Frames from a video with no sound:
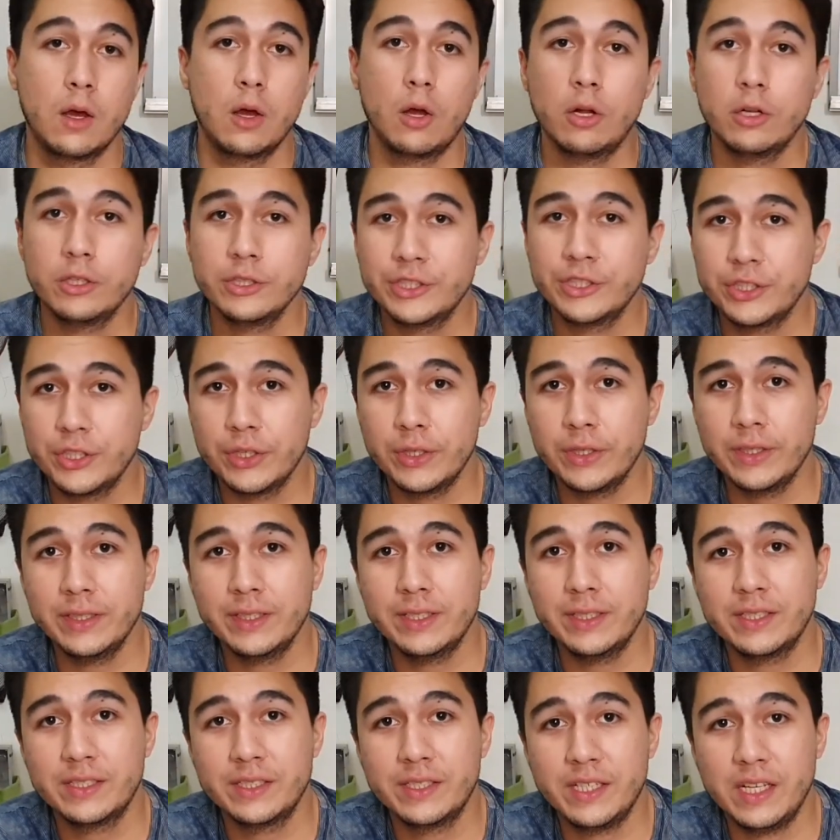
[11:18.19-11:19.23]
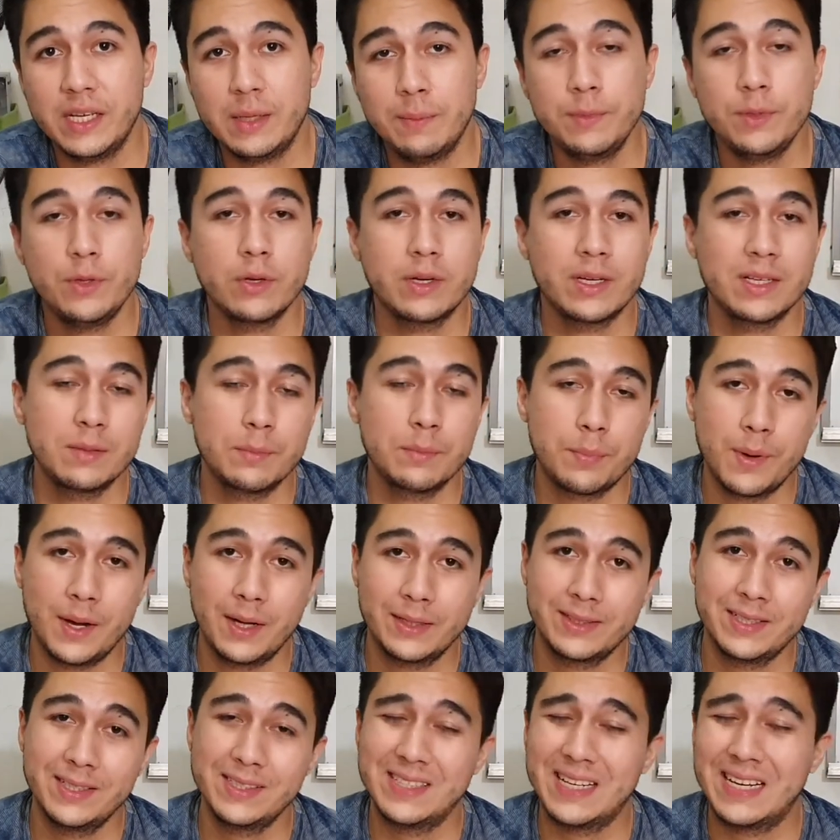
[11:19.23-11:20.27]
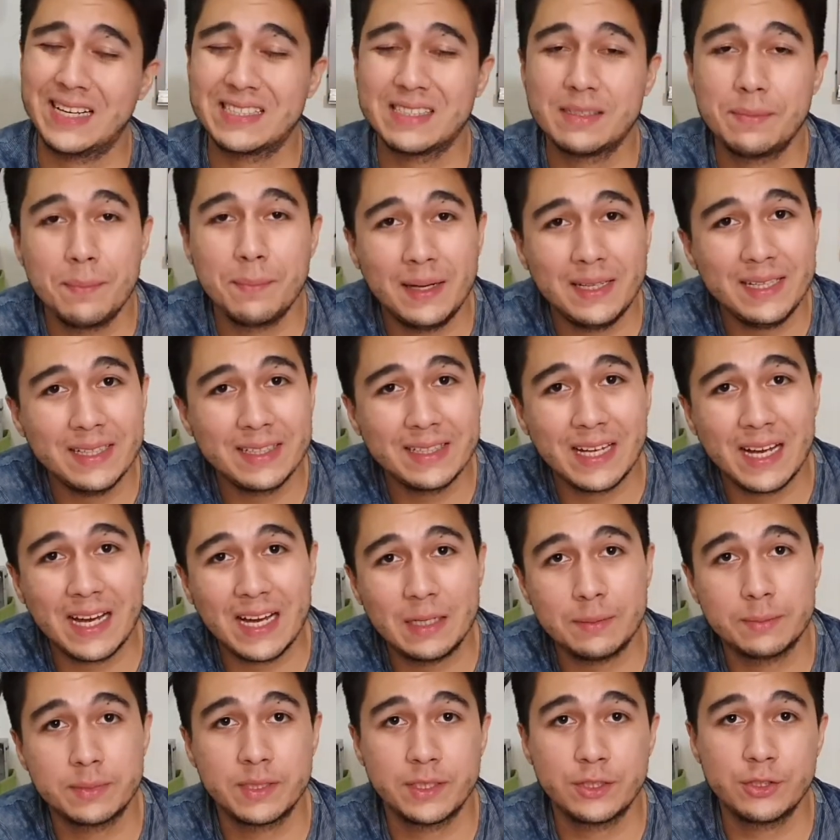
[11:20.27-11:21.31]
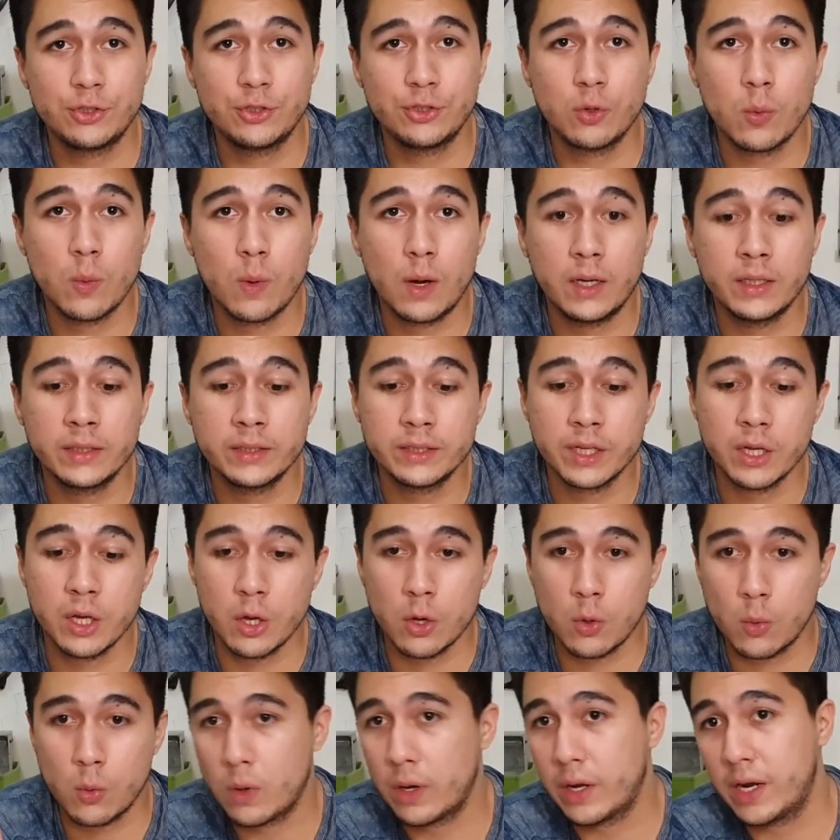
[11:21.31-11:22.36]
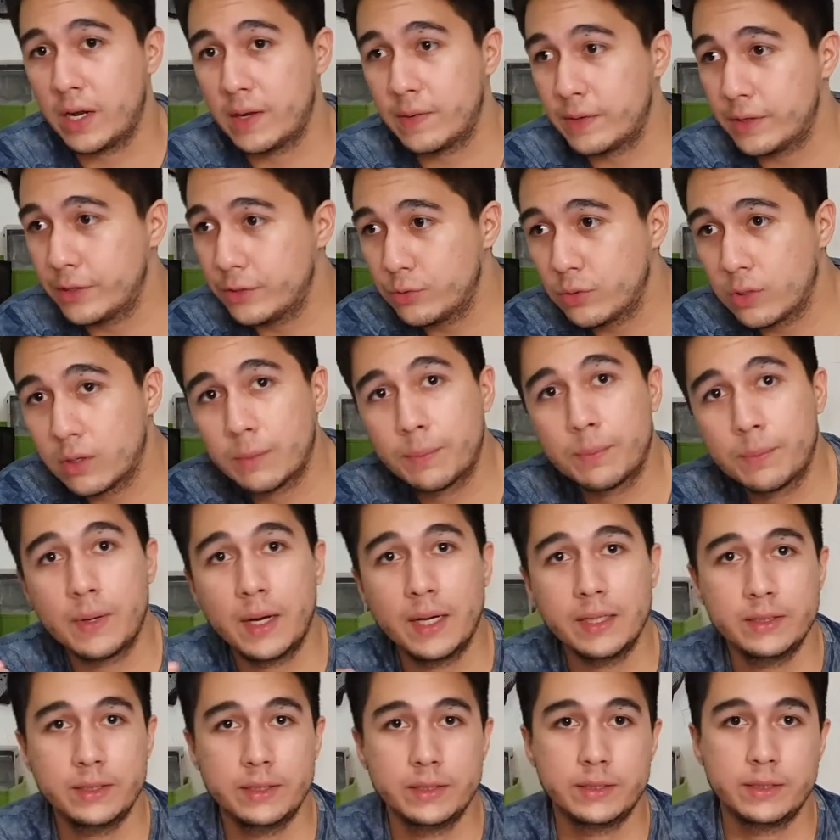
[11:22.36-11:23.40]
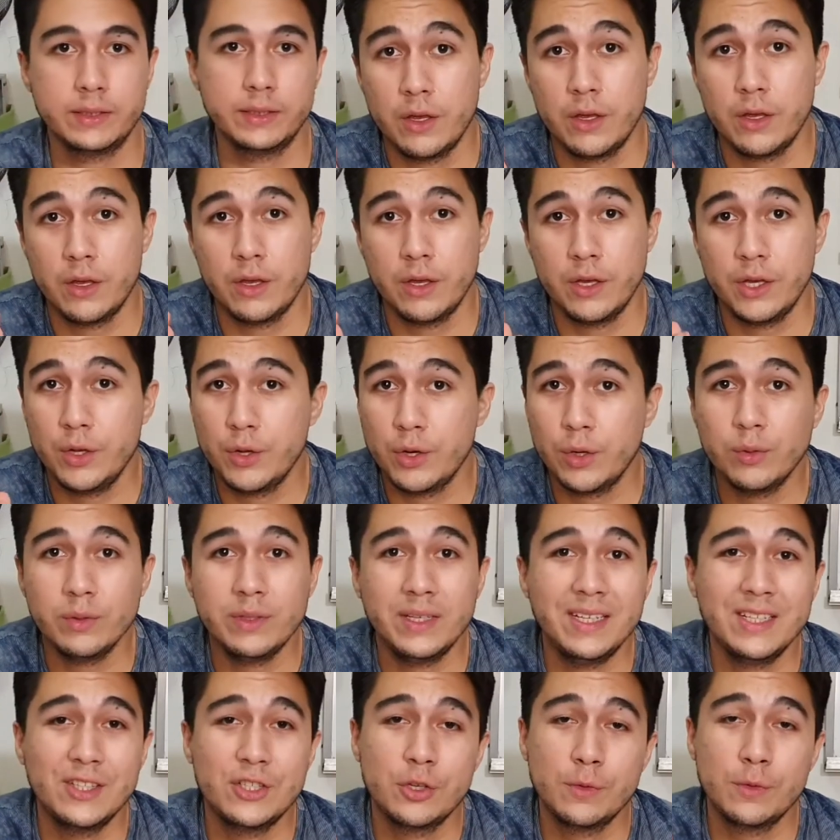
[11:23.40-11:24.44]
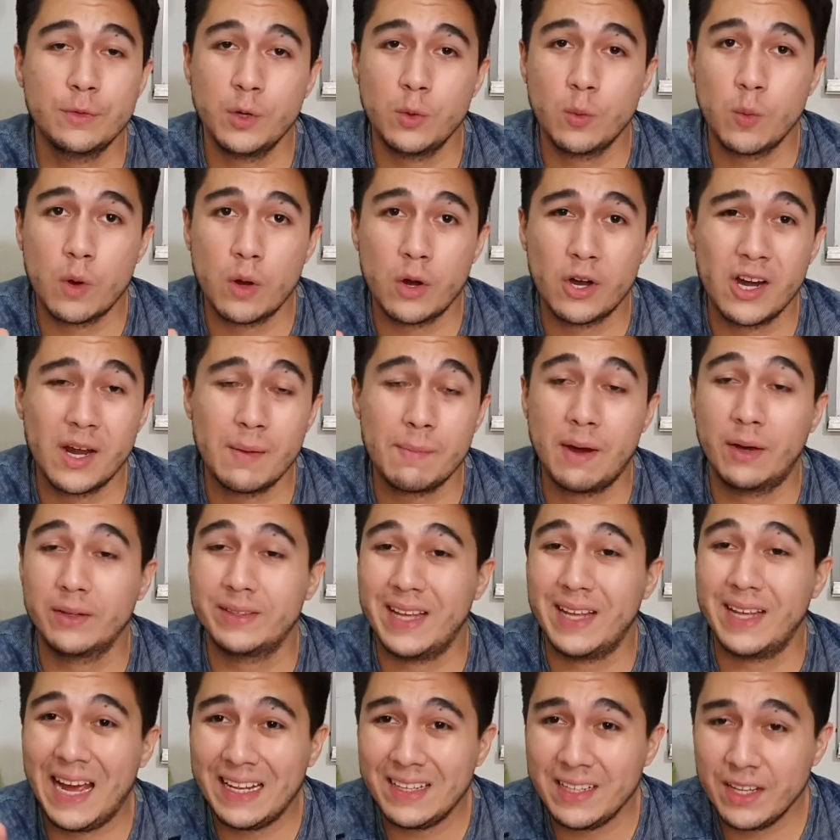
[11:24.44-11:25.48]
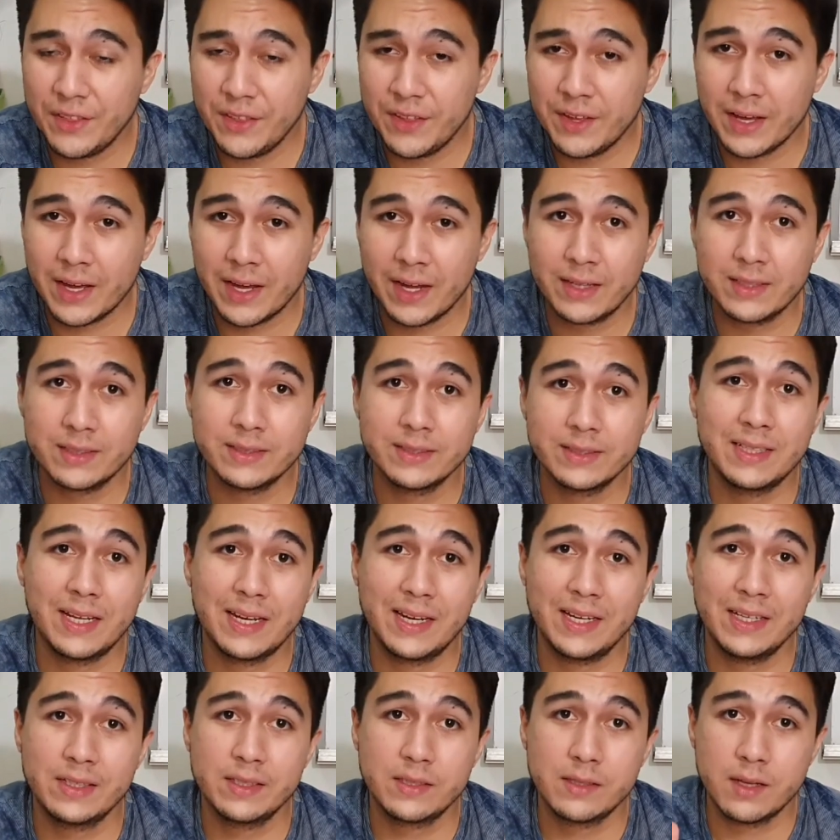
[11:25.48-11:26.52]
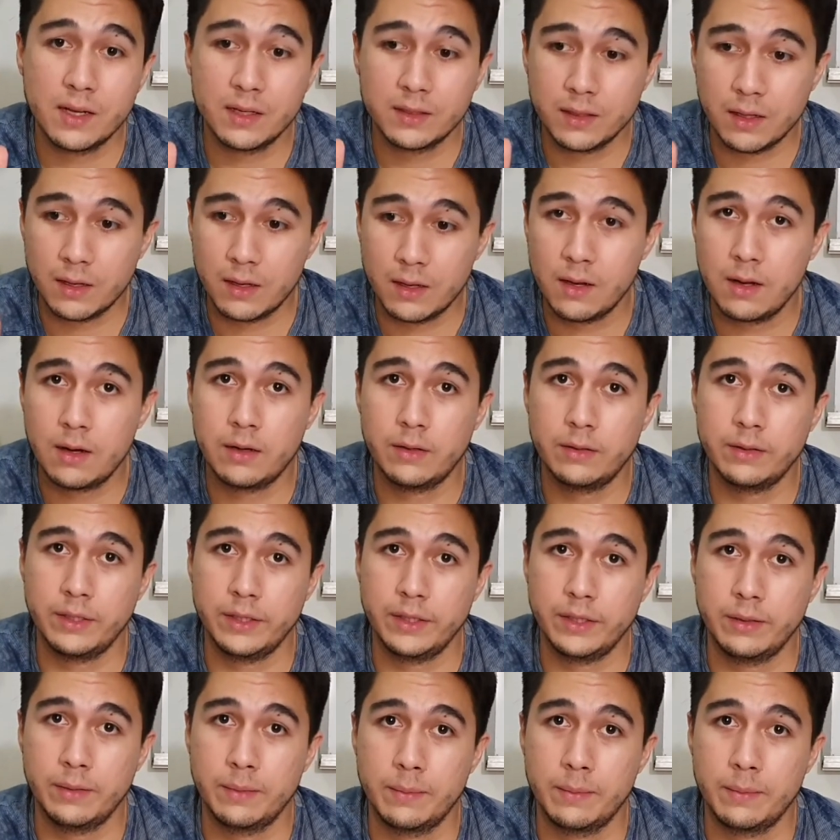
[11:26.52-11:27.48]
Also in the sim you can practice as many times as you want whatever you are practicing. You don't need to be worried about anything else that is not learning.